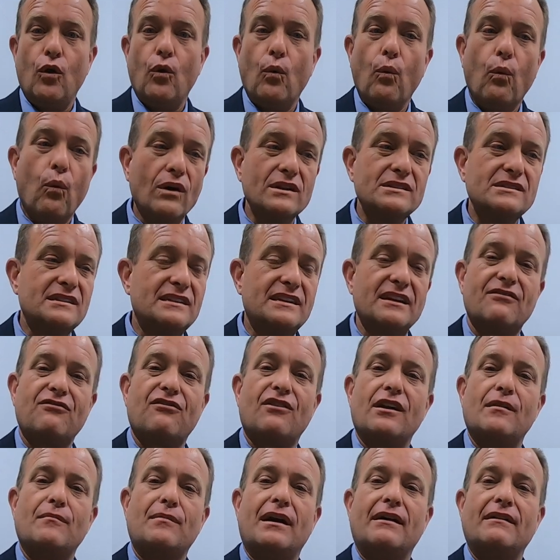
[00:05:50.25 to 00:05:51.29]
What's
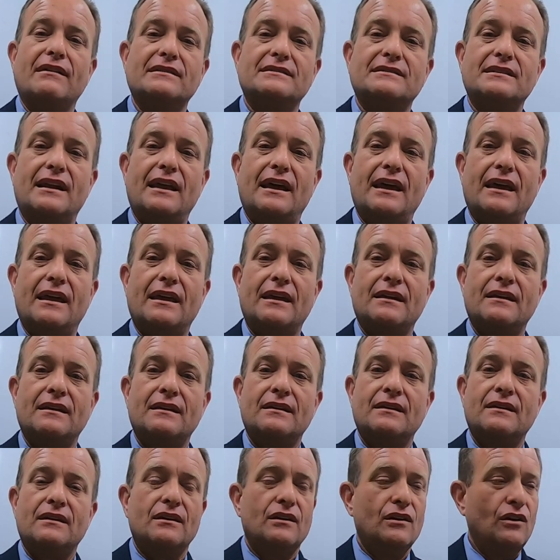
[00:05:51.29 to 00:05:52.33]
different about it today?
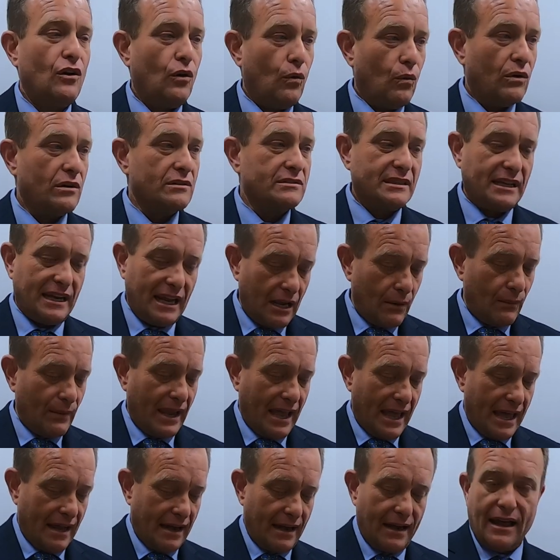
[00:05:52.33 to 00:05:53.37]
Well, today
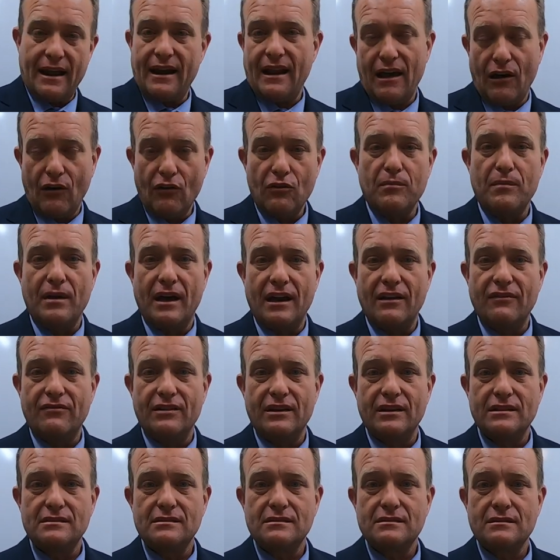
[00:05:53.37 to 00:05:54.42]
we added on health
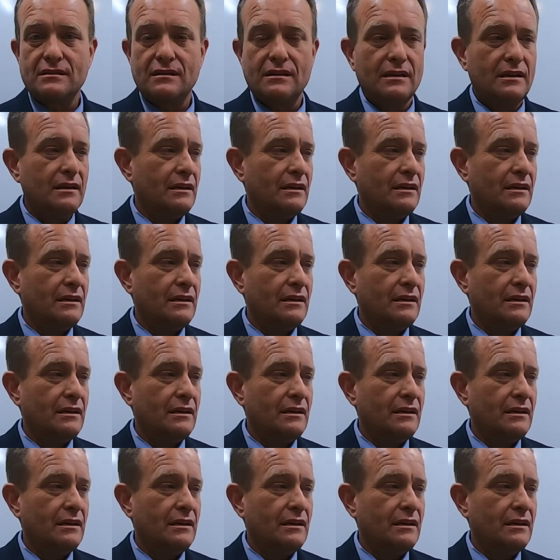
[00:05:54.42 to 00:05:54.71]
benefits.